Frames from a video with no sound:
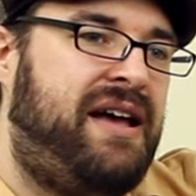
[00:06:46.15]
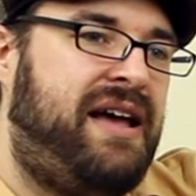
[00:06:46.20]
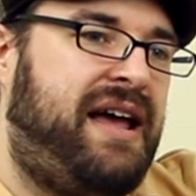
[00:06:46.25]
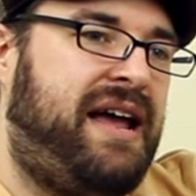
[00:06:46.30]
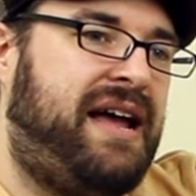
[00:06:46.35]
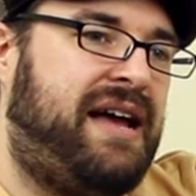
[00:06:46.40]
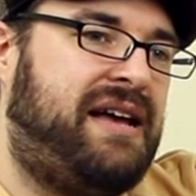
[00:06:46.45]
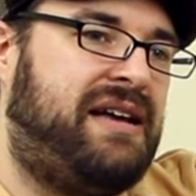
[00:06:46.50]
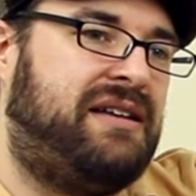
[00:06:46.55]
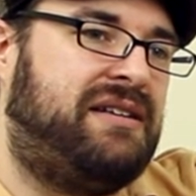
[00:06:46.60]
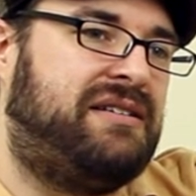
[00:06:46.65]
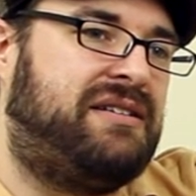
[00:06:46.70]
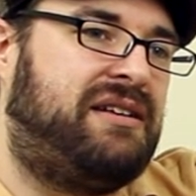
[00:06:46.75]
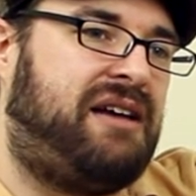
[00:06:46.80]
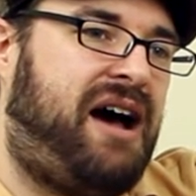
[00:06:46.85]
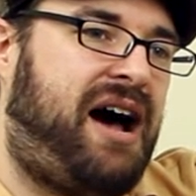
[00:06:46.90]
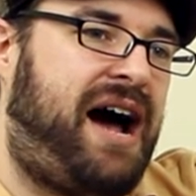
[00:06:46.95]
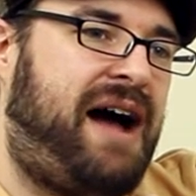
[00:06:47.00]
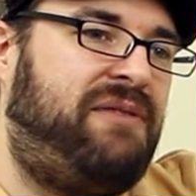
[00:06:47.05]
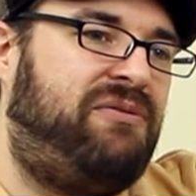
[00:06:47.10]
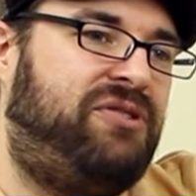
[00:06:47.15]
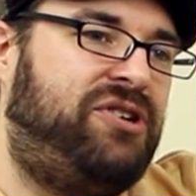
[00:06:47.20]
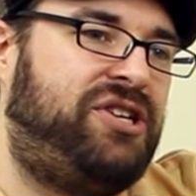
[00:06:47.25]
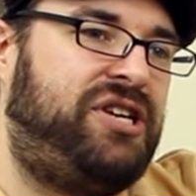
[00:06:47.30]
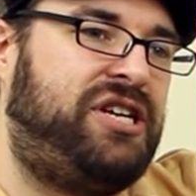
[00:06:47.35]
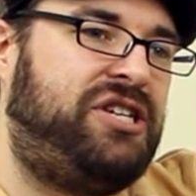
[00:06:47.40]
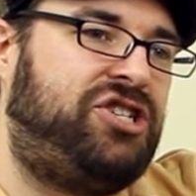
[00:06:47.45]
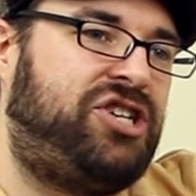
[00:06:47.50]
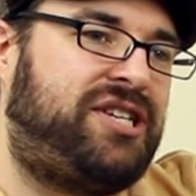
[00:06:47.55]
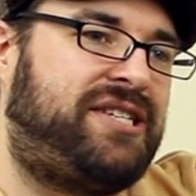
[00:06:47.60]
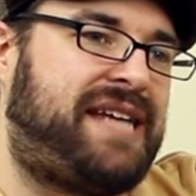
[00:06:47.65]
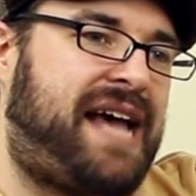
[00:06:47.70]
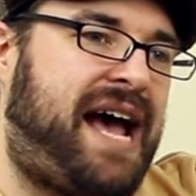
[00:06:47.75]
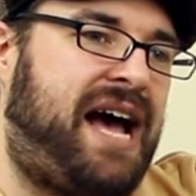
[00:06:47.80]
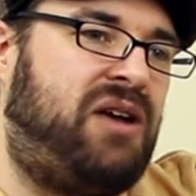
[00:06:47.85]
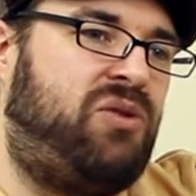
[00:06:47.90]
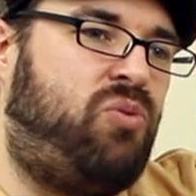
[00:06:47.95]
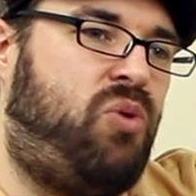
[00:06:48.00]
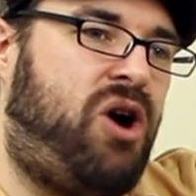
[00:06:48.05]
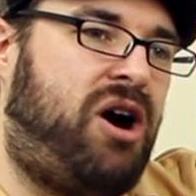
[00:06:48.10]
and I really just
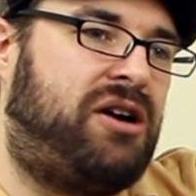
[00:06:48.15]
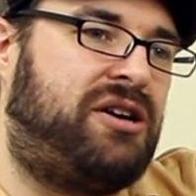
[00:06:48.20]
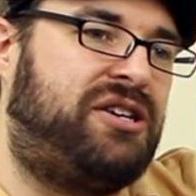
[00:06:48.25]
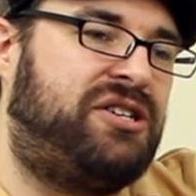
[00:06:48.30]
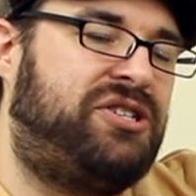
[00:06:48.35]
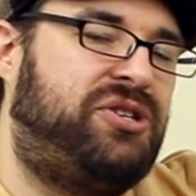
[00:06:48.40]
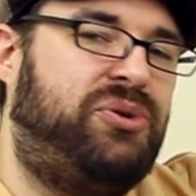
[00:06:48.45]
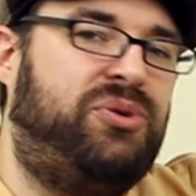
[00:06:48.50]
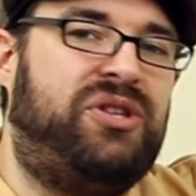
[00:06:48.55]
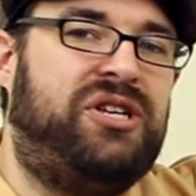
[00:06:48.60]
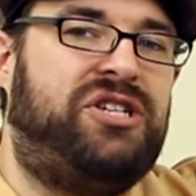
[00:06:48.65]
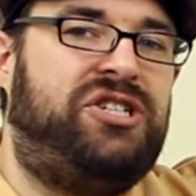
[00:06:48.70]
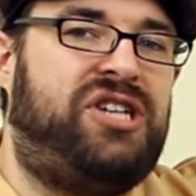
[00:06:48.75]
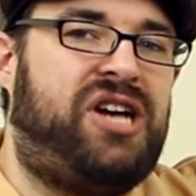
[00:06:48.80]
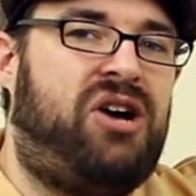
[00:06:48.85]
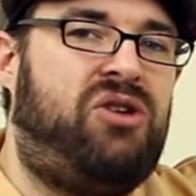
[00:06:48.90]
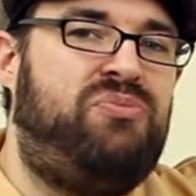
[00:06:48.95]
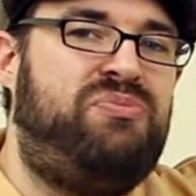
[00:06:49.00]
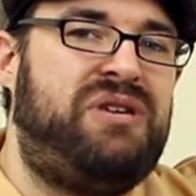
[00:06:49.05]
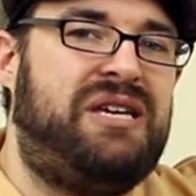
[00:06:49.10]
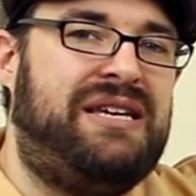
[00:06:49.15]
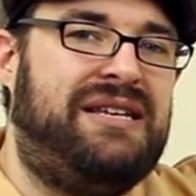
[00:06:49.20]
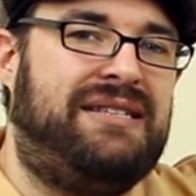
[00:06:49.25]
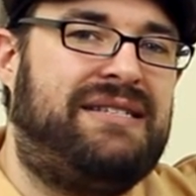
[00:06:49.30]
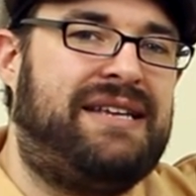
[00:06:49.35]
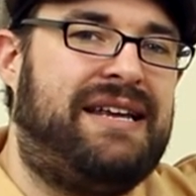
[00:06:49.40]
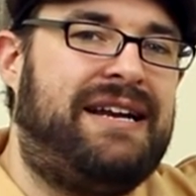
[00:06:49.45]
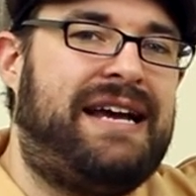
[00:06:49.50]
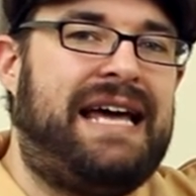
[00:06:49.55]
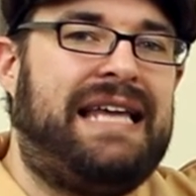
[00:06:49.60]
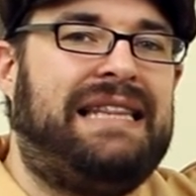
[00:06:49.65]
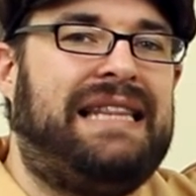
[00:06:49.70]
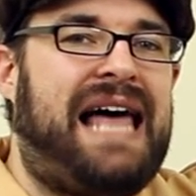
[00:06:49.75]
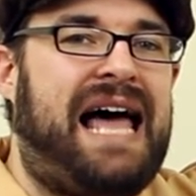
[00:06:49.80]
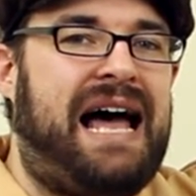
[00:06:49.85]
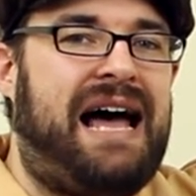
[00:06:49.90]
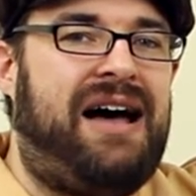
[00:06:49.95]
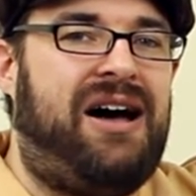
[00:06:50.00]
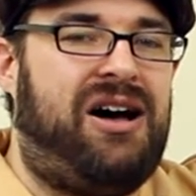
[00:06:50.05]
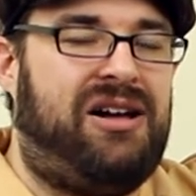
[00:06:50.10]
add water to the gel beads and I
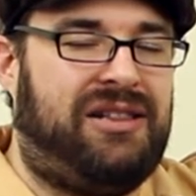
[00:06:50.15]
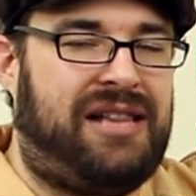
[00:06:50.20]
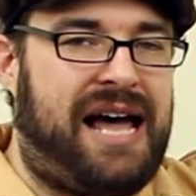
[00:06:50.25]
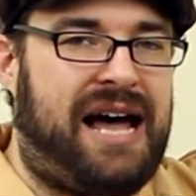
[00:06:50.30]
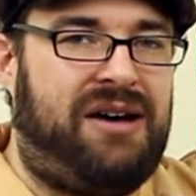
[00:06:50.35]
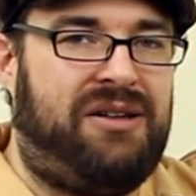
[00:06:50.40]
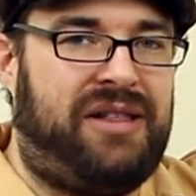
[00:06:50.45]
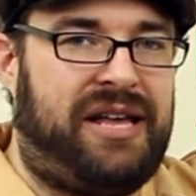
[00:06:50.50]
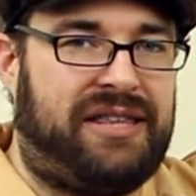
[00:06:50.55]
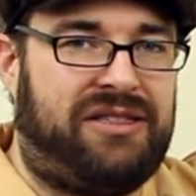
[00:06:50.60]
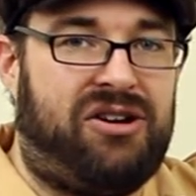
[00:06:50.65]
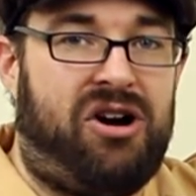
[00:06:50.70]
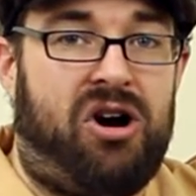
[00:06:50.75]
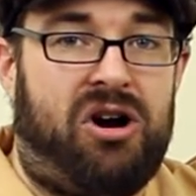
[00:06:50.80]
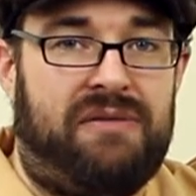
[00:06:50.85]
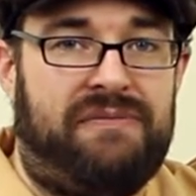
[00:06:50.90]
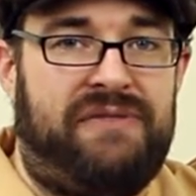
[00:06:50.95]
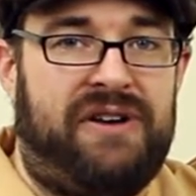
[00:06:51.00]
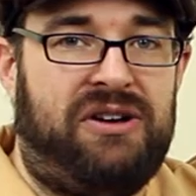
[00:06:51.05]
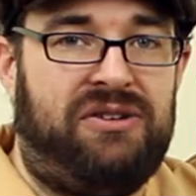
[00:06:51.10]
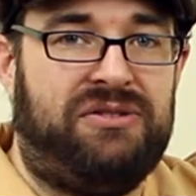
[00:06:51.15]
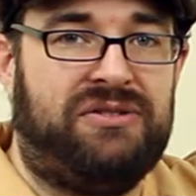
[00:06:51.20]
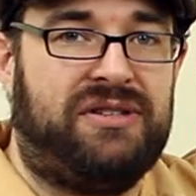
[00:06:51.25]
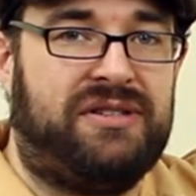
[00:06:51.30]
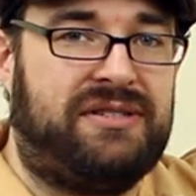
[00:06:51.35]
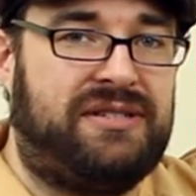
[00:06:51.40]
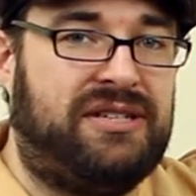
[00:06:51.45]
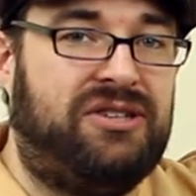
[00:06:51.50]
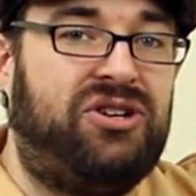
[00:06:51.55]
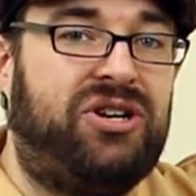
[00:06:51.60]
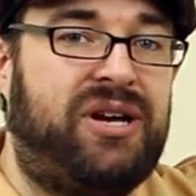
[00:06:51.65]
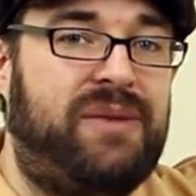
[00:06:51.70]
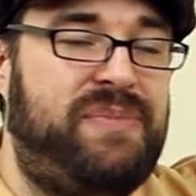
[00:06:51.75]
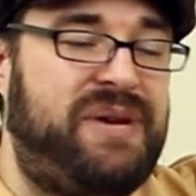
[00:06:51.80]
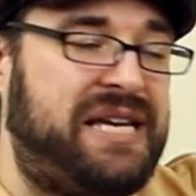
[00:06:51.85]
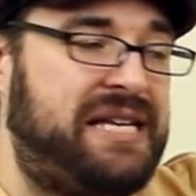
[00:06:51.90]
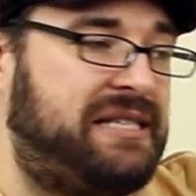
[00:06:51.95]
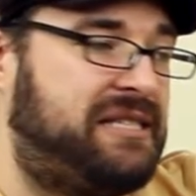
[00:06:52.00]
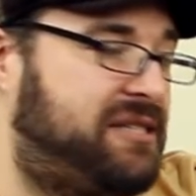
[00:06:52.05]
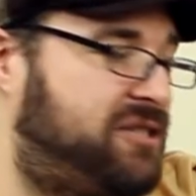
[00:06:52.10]
allow like the heartfelt silica
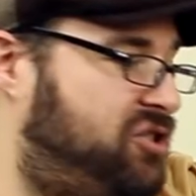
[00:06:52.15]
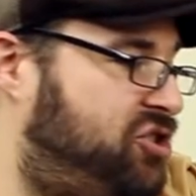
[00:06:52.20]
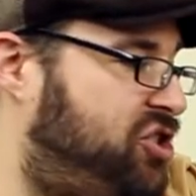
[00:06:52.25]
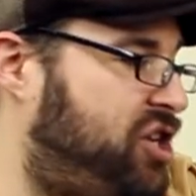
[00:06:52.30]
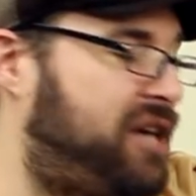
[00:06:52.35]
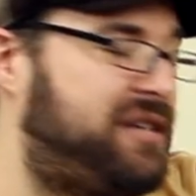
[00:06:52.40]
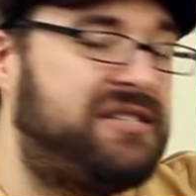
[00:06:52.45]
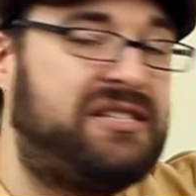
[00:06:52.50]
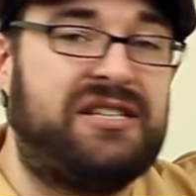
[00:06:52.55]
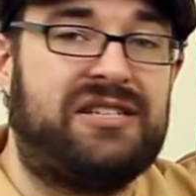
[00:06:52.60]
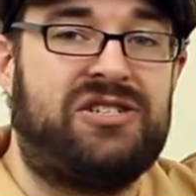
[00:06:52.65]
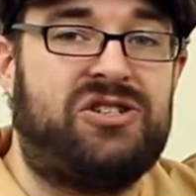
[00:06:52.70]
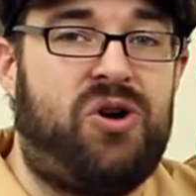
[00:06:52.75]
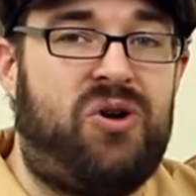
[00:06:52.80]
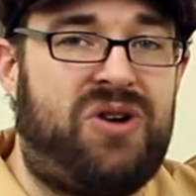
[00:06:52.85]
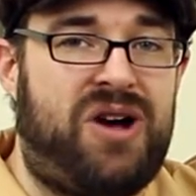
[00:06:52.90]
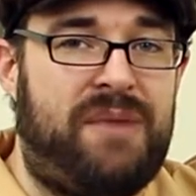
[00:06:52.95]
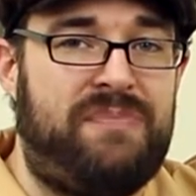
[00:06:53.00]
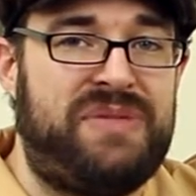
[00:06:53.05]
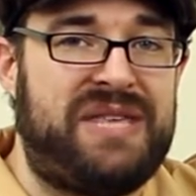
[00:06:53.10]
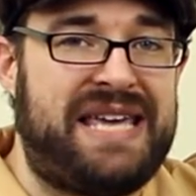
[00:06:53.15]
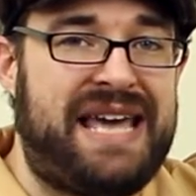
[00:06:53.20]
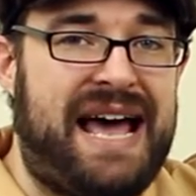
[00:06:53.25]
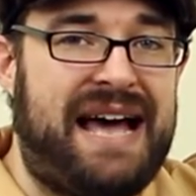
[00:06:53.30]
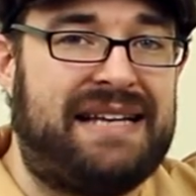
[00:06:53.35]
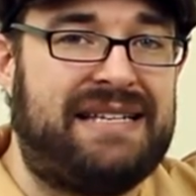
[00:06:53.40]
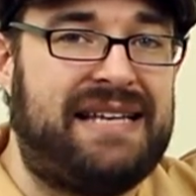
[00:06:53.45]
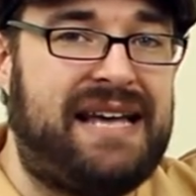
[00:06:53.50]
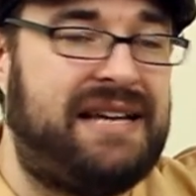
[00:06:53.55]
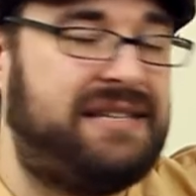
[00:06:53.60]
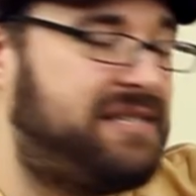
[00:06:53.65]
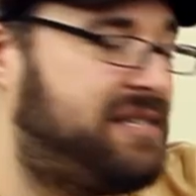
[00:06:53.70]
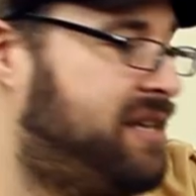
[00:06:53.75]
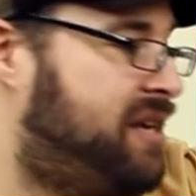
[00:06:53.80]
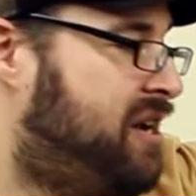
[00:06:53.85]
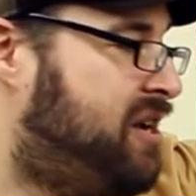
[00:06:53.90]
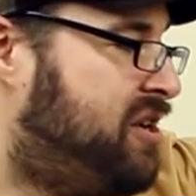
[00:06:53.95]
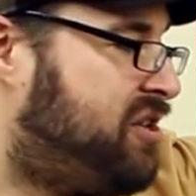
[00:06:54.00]
beads just to soak up the excess.